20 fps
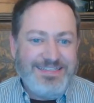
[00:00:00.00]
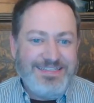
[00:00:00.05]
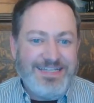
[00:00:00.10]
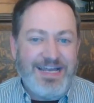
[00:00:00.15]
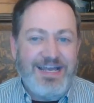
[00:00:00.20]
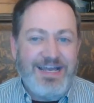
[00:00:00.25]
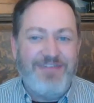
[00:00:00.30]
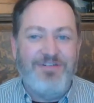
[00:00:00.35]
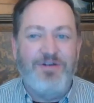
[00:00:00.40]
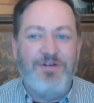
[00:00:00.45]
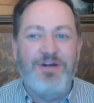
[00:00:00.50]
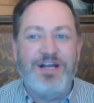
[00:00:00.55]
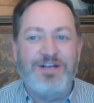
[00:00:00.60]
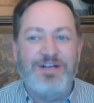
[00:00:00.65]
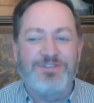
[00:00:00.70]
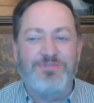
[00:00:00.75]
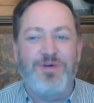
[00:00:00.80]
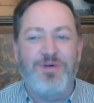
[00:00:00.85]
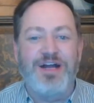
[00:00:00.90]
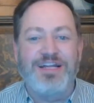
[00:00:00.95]
yeah, everyone
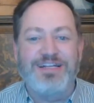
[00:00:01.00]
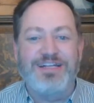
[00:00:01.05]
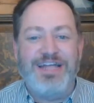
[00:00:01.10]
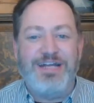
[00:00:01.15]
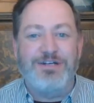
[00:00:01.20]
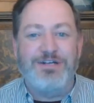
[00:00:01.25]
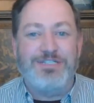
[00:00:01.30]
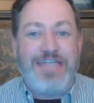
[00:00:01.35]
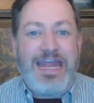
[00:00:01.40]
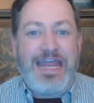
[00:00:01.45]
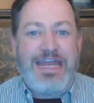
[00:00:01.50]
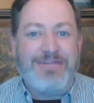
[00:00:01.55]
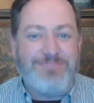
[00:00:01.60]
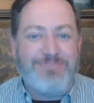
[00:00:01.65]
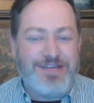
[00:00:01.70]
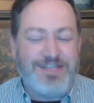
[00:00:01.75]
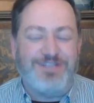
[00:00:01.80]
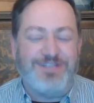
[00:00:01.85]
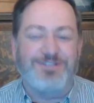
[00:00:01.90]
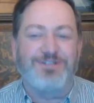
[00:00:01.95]
else wanted
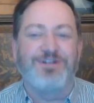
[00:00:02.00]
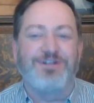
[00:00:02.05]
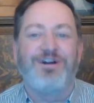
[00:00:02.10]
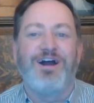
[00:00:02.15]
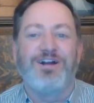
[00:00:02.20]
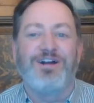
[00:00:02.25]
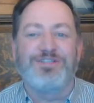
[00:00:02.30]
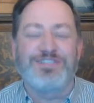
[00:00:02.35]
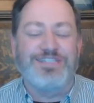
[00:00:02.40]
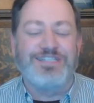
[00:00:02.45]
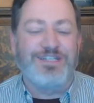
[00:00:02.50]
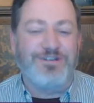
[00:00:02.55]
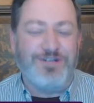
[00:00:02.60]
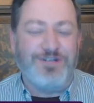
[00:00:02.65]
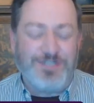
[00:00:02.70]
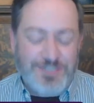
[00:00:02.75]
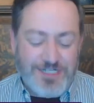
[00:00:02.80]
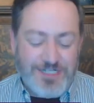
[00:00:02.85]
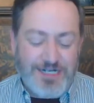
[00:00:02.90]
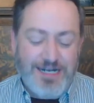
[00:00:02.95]
entertainment or arts and
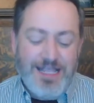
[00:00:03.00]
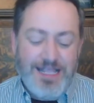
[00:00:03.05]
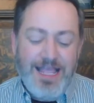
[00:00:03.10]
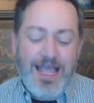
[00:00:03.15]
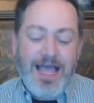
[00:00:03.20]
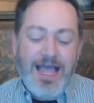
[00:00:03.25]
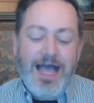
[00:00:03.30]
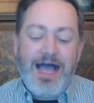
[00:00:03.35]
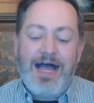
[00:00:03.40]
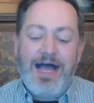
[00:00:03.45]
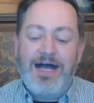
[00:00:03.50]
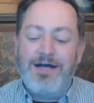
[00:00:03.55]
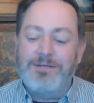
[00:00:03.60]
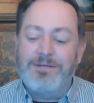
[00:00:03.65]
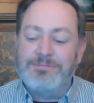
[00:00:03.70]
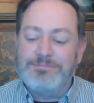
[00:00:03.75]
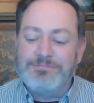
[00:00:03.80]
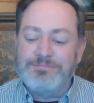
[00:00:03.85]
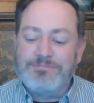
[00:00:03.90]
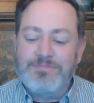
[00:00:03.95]
literature.
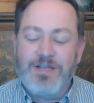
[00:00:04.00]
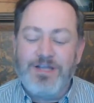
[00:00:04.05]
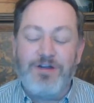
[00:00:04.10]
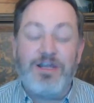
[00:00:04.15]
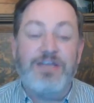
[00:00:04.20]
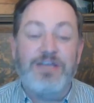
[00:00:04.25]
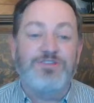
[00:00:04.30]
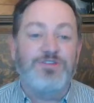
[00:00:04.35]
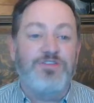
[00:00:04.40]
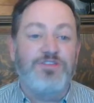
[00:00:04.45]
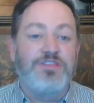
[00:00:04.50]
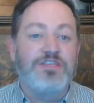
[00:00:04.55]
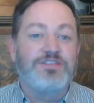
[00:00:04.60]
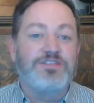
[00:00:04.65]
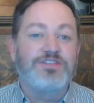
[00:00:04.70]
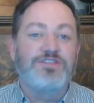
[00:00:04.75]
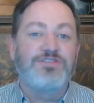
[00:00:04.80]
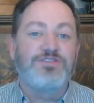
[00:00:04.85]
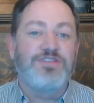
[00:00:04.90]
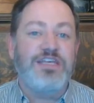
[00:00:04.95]
Okay, so
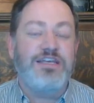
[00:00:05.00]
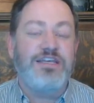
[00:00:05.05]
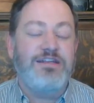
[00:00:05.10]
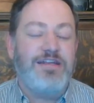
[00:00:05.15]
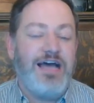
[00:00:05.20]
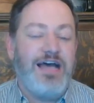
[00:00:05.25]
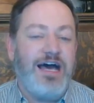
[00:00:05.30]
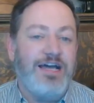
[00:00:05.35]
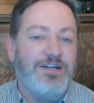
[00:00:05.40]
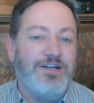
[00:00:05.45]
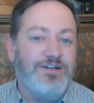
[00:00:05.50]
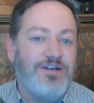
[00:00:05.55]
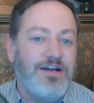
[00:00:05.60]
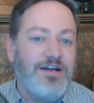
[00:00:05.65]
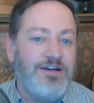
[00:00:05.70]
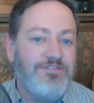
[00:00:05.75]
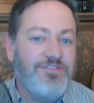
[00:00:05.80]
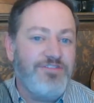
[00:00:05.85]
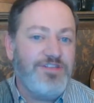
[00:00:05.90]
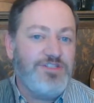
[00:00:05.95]
this is in honor
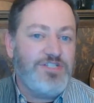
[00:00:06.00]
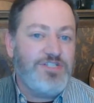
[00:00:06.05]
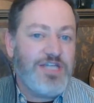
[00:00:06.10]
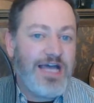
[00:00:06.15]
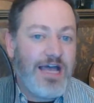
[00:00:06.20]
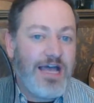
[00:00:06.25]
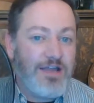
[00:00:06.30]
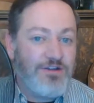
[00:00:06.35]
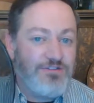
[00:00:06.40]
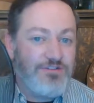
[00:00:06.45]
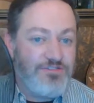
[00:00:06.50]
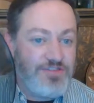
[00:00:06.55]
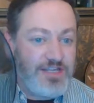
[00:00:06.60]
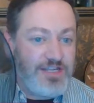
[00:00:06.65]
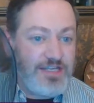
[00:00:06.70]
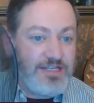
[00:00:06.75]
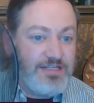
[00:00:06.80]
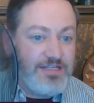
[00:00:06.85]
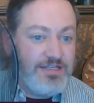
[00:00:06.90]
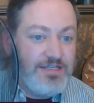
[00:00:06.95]
of the
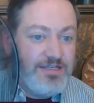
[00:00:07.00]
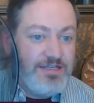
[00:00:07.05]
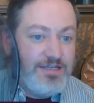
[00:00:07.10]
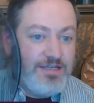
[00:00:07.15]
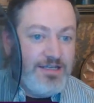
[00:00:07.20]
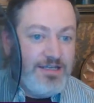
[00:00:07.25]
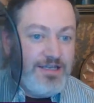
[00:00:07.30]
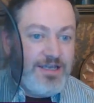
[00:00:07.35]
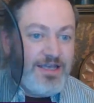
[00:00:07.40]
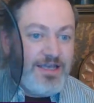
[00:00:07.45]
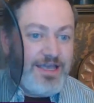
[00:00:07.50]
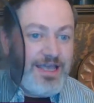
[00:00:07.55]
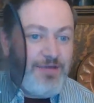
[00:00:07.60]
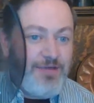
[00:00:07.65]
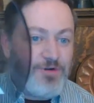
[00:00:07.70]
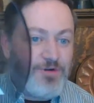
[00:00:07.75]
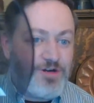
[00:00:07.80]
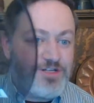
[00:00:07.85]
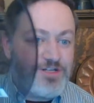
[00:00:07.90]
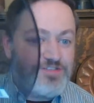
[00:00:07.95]
geography.
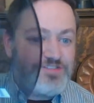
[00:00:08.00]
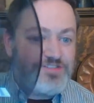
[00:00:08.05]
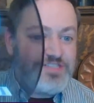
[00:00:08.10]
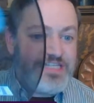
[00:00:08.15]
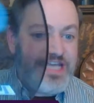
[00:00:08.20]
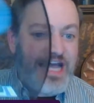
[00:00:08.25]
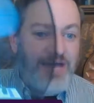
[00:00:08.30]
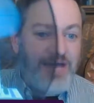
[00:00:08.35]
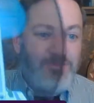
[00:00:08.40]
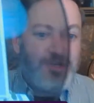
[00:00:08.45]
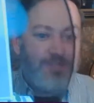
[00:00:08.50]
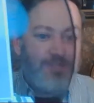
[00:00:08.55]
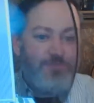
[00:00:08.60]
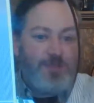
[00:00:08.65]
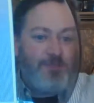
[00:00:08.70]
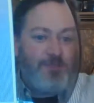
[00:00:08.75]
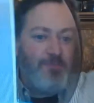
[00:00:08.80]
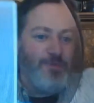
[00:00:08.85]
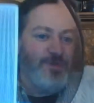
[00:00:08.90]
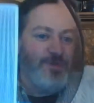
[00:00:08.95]
And we're going to see how many
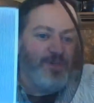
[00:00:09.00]
people